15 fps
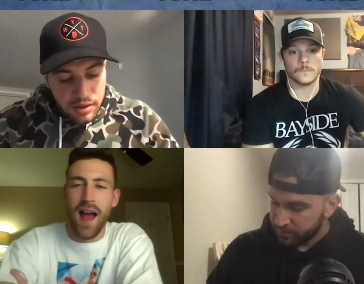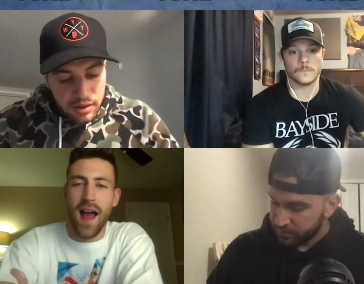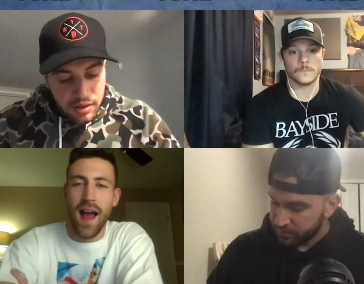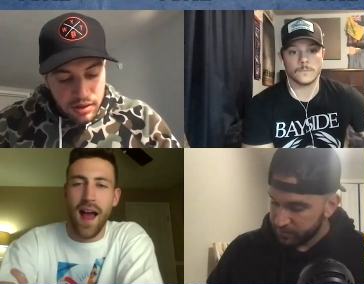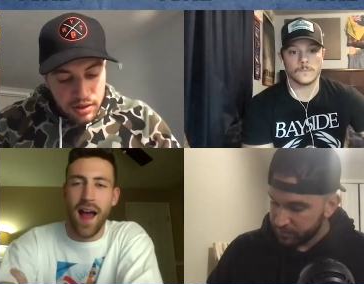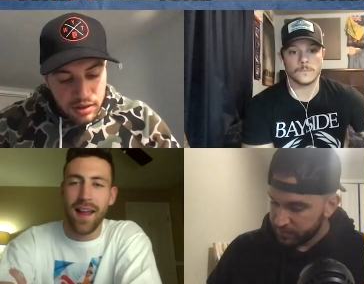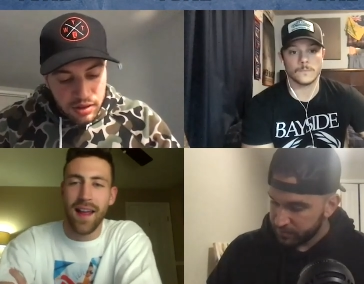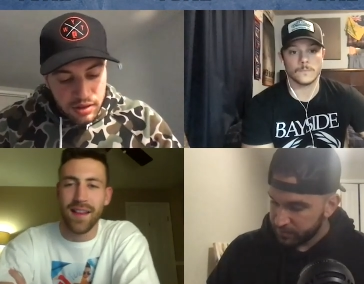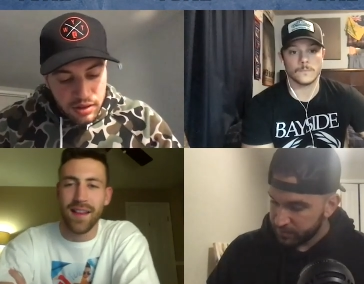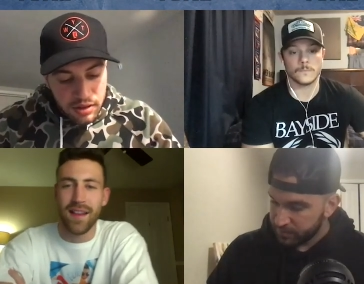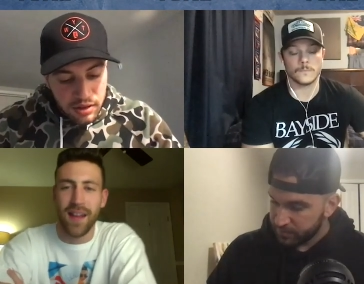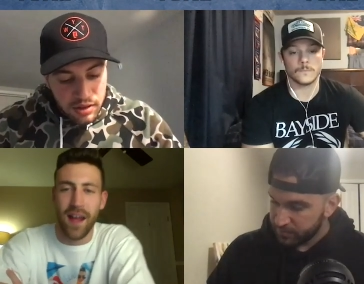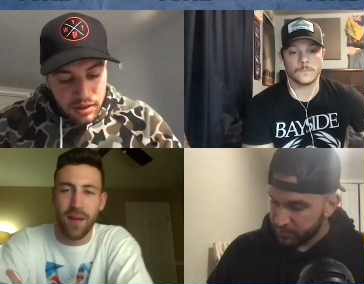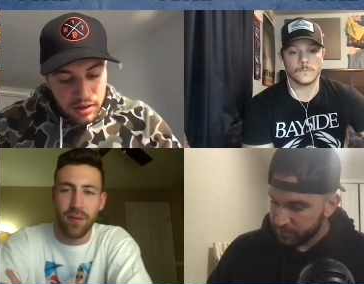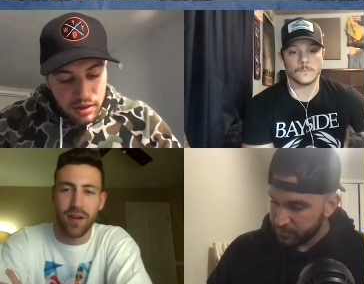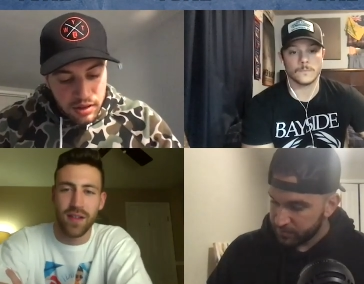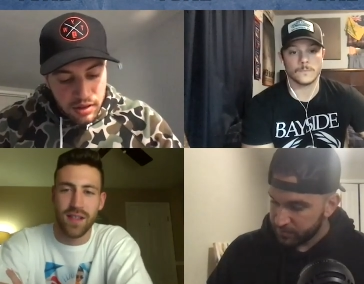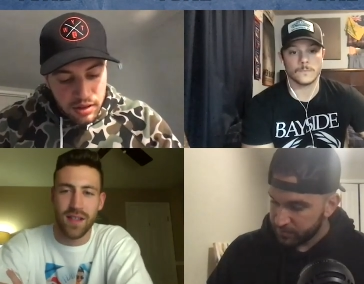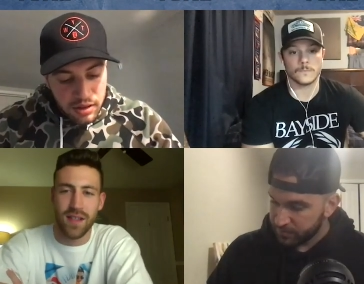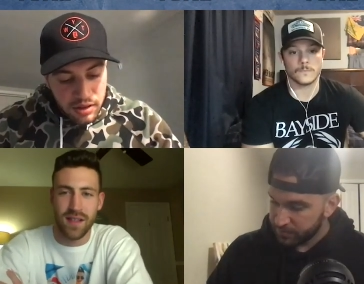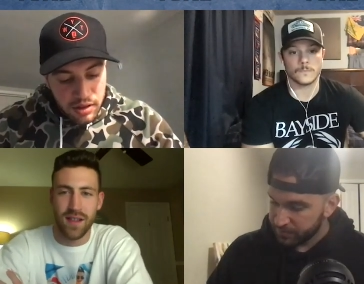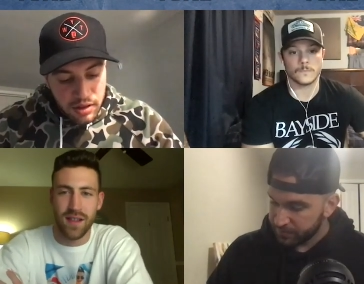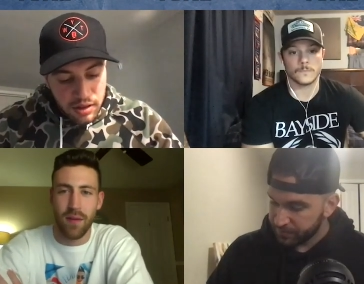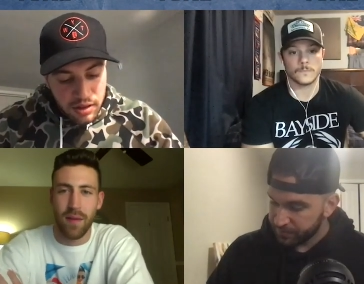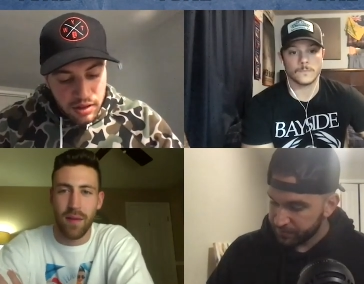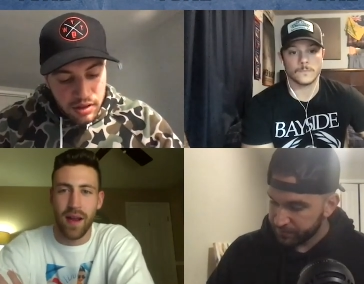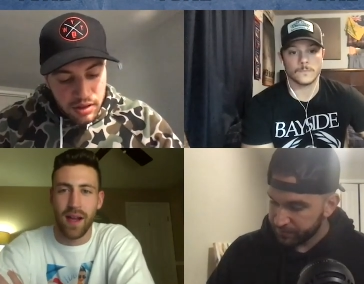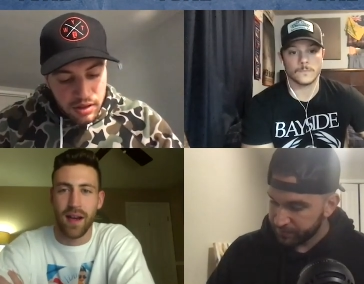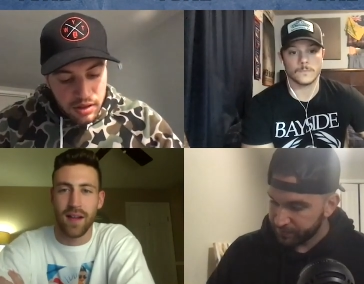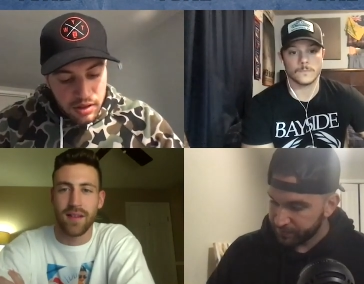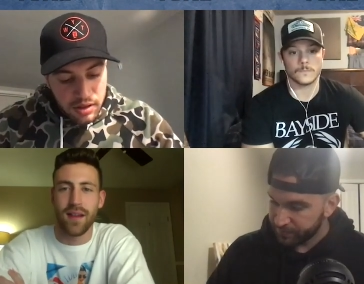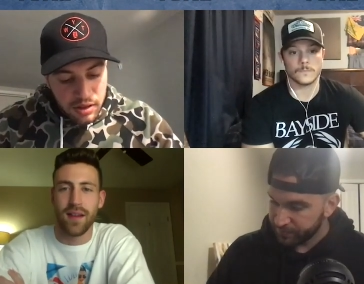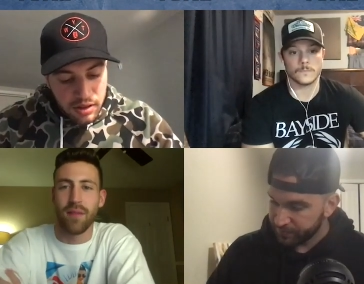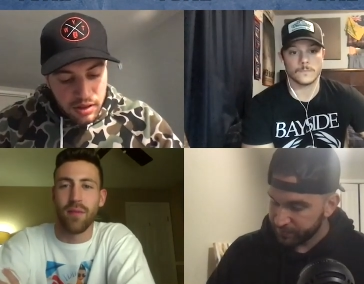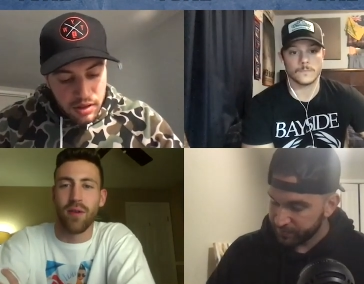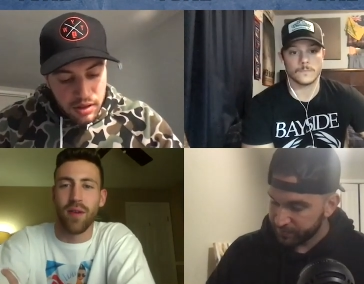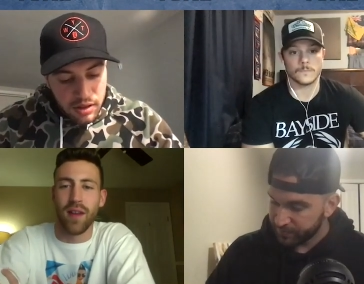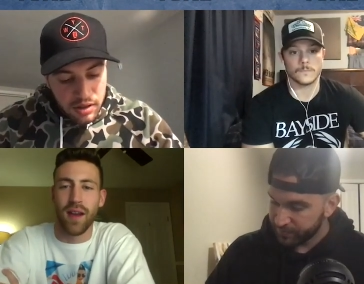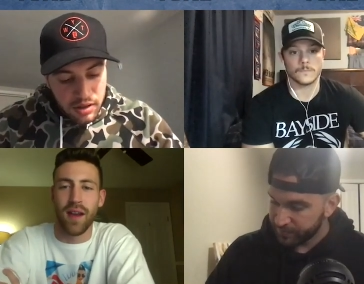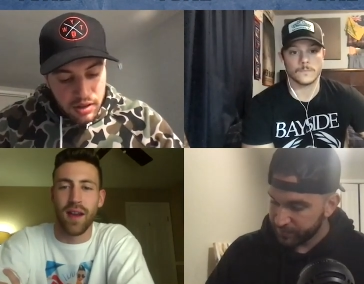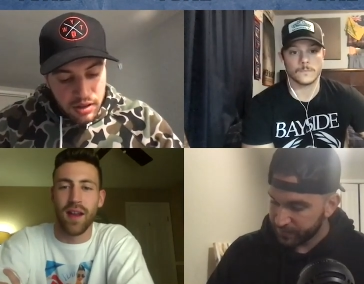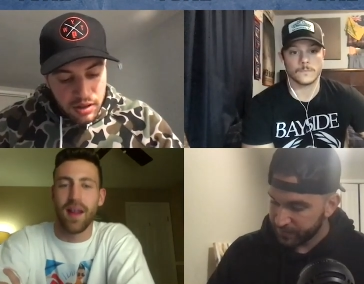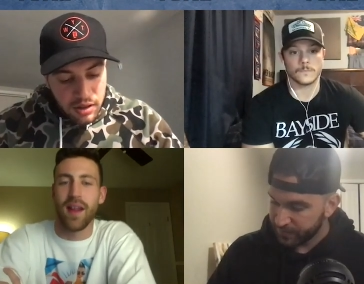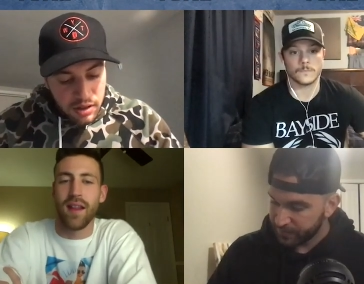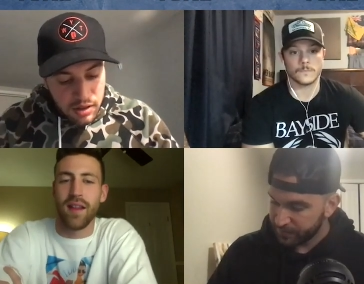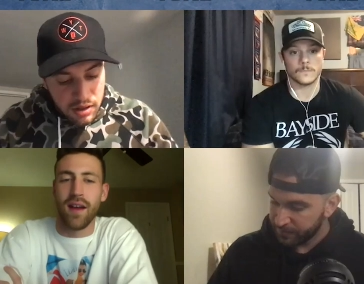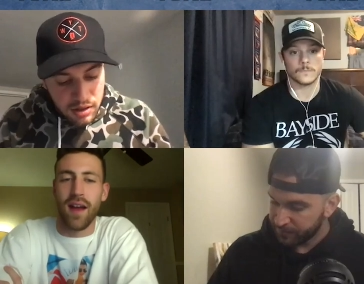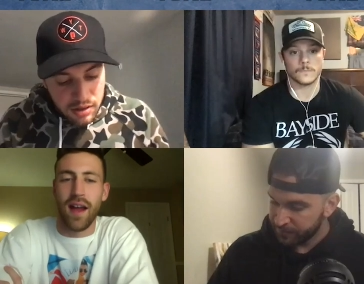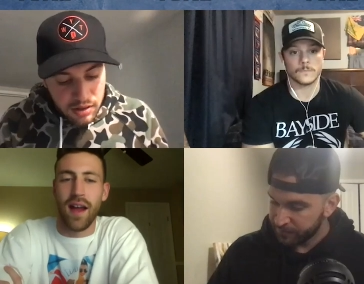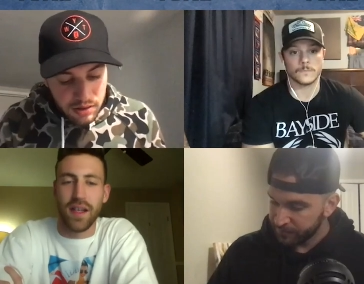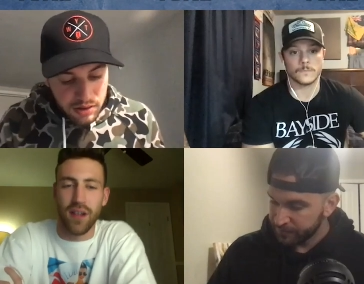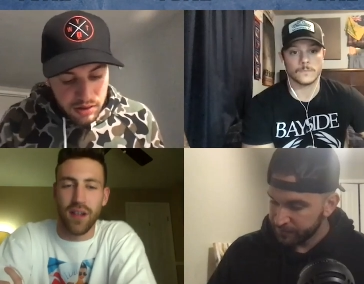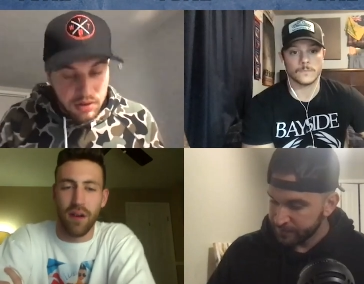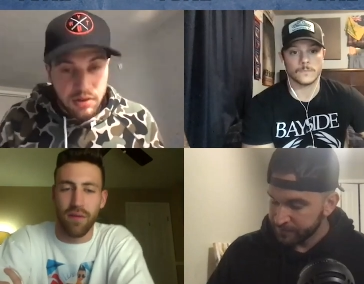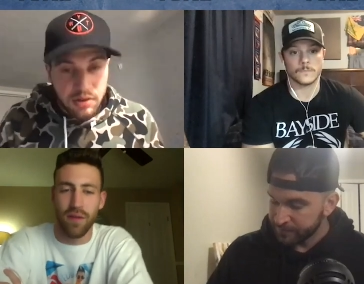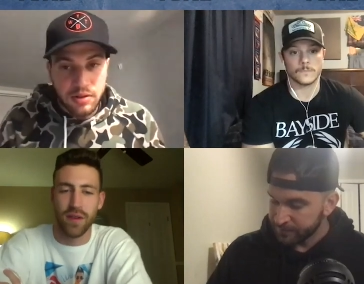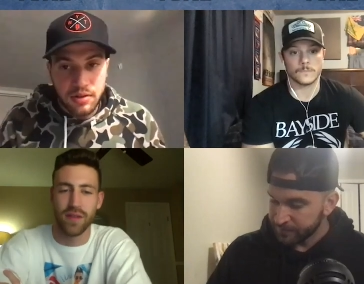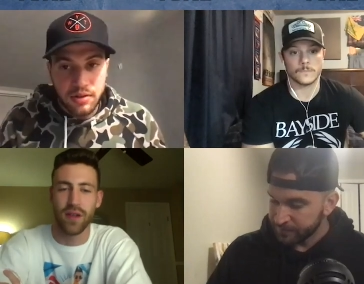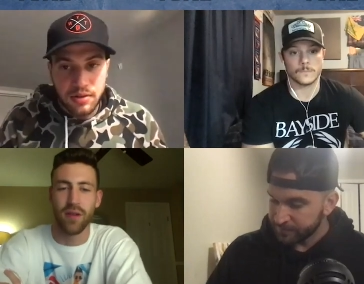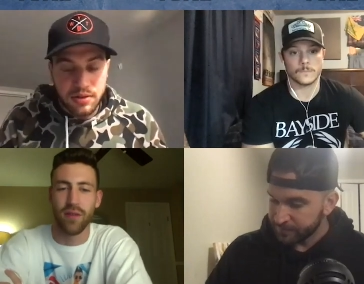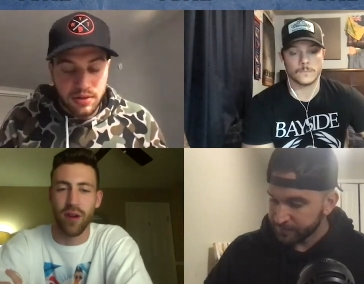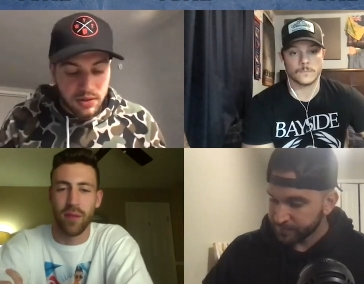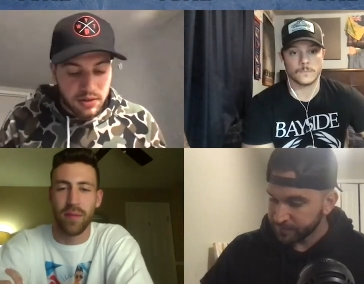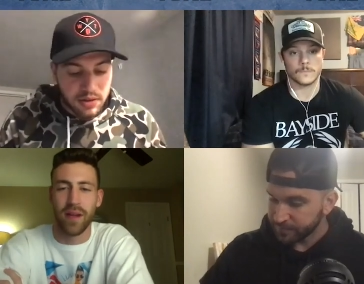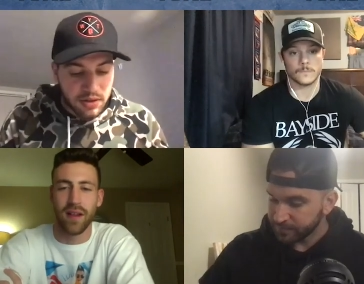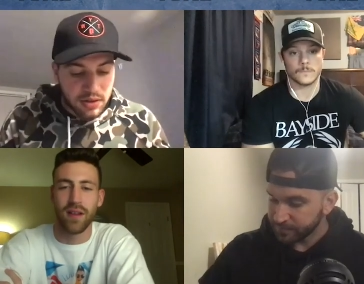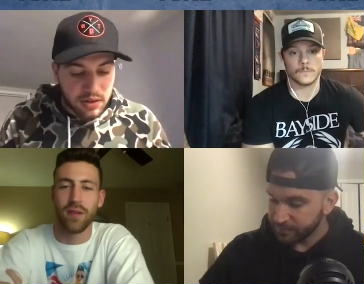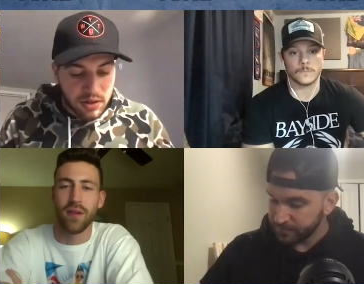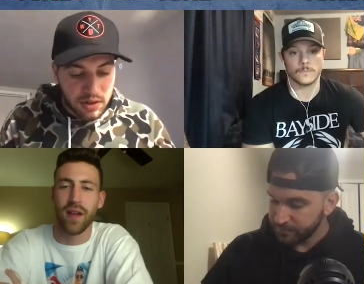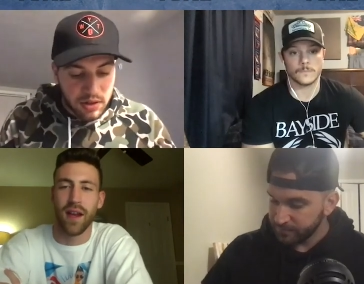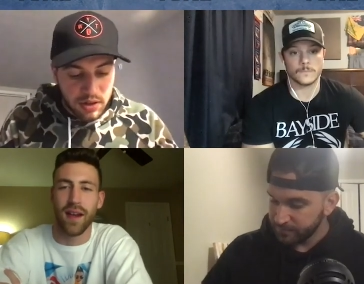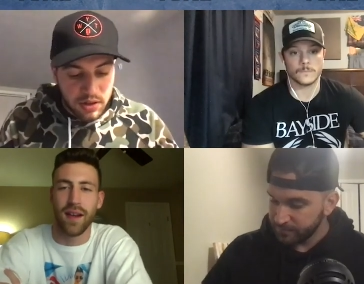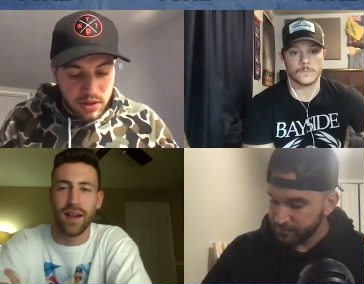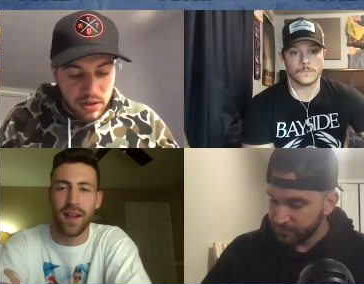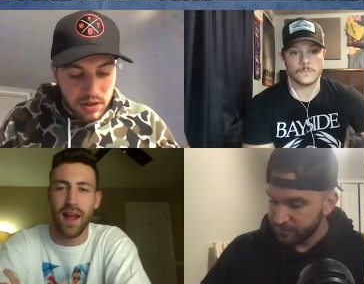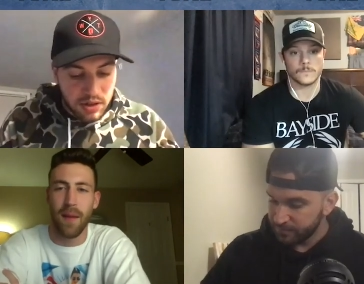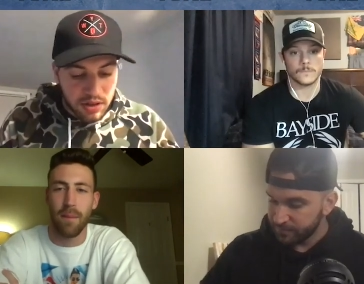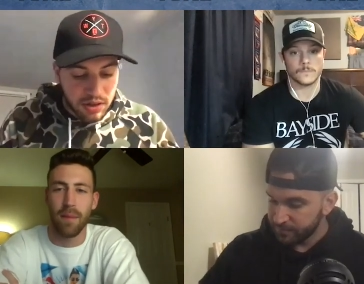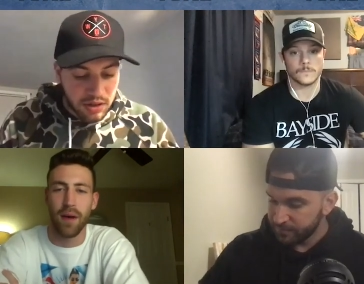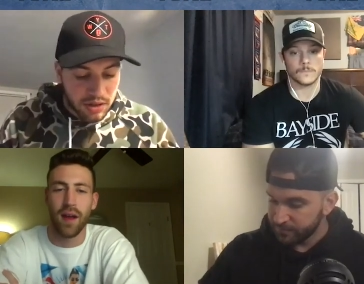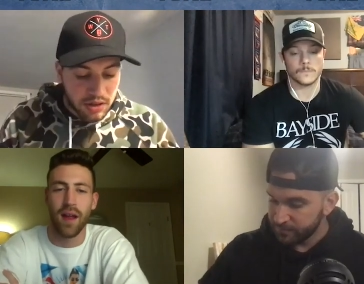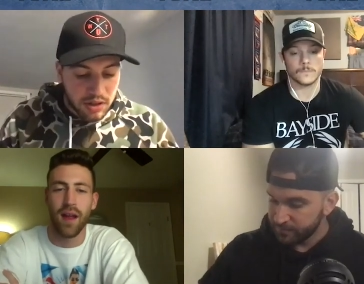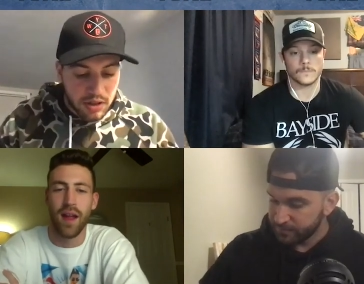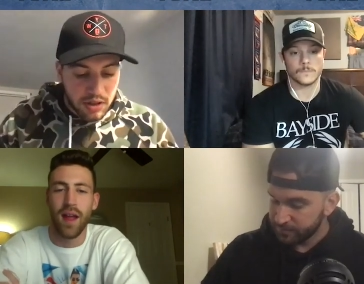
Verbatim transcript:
Speaker 1: Anthony Edwards is, you know, making a ton more than the N H L first overall pick. Lou will get into that. But,